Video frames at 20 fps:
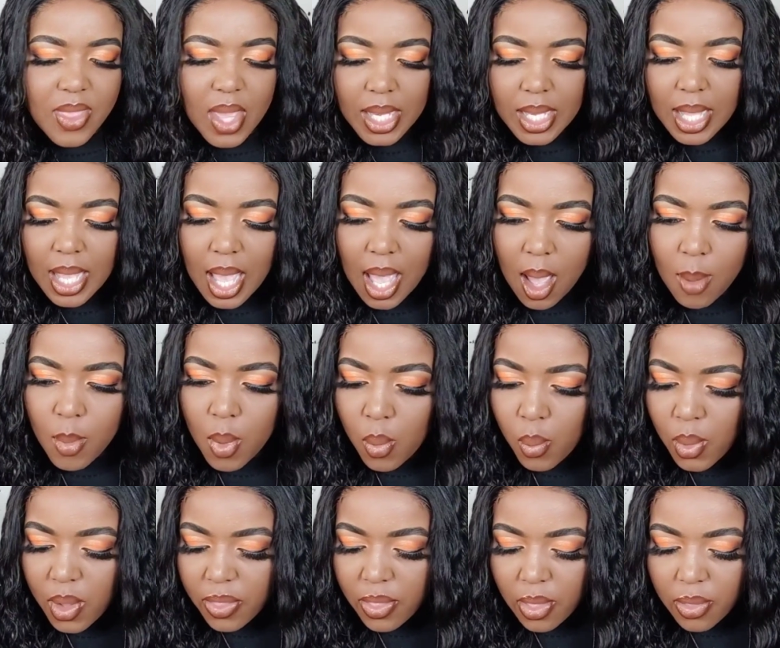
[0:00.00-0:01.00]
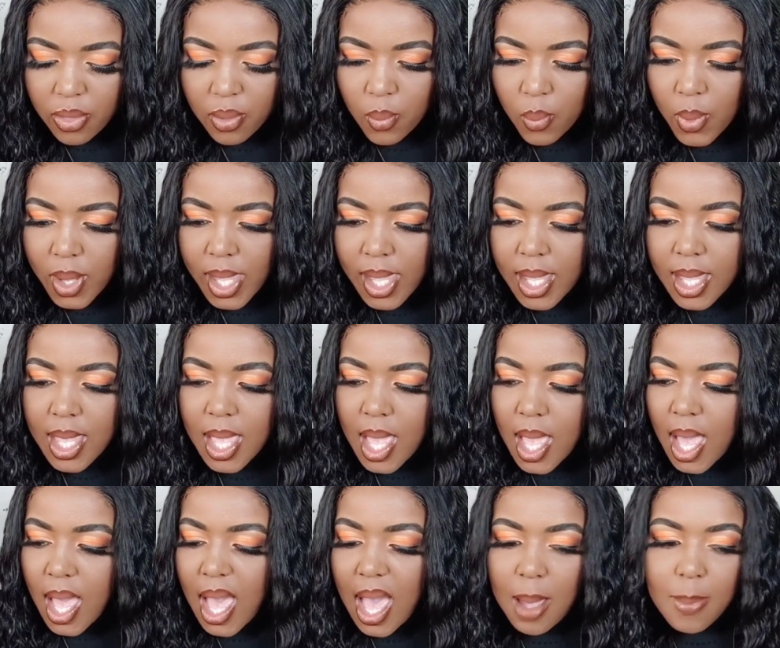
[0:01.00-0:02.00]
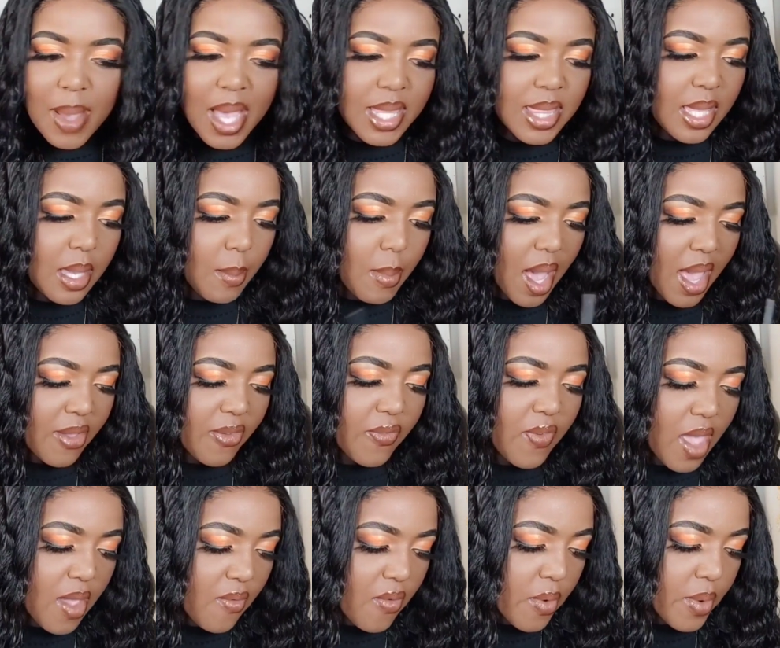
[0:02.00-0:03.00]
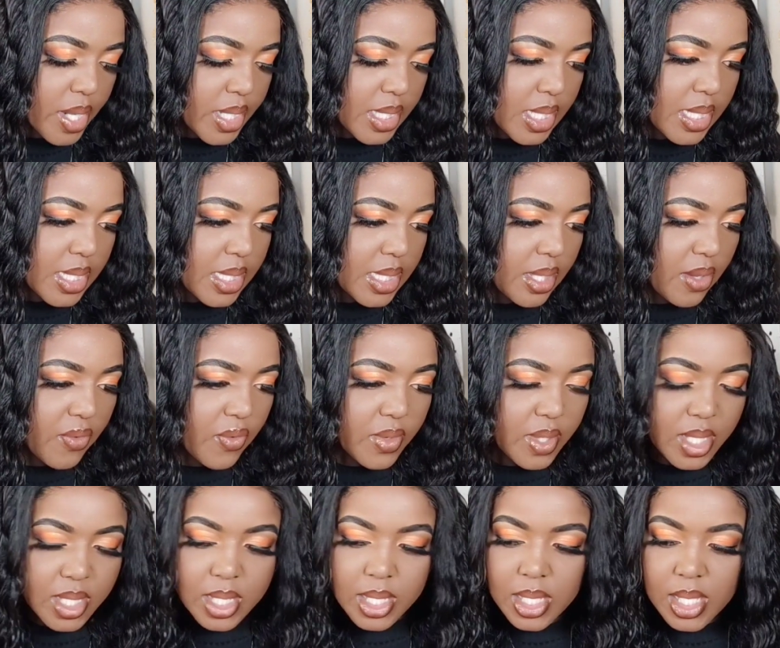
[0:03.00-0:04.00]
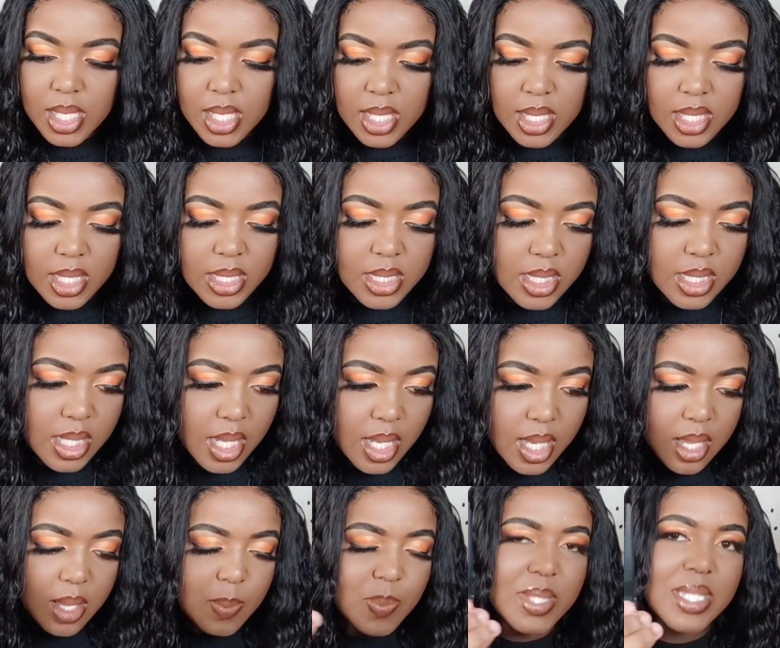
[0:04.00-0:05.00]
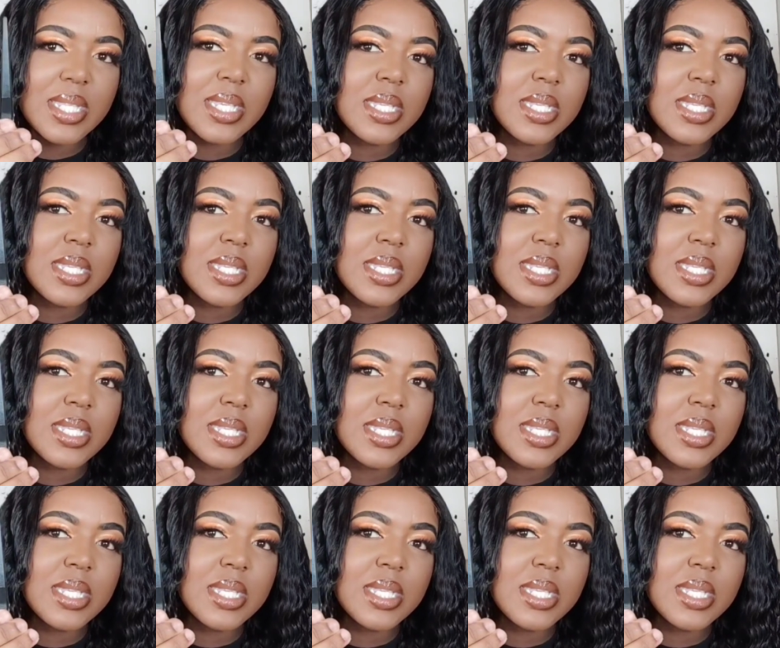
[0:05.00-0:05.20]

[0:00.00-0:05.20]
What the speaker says: that come with the wig. I think my favorite is definitely these clips.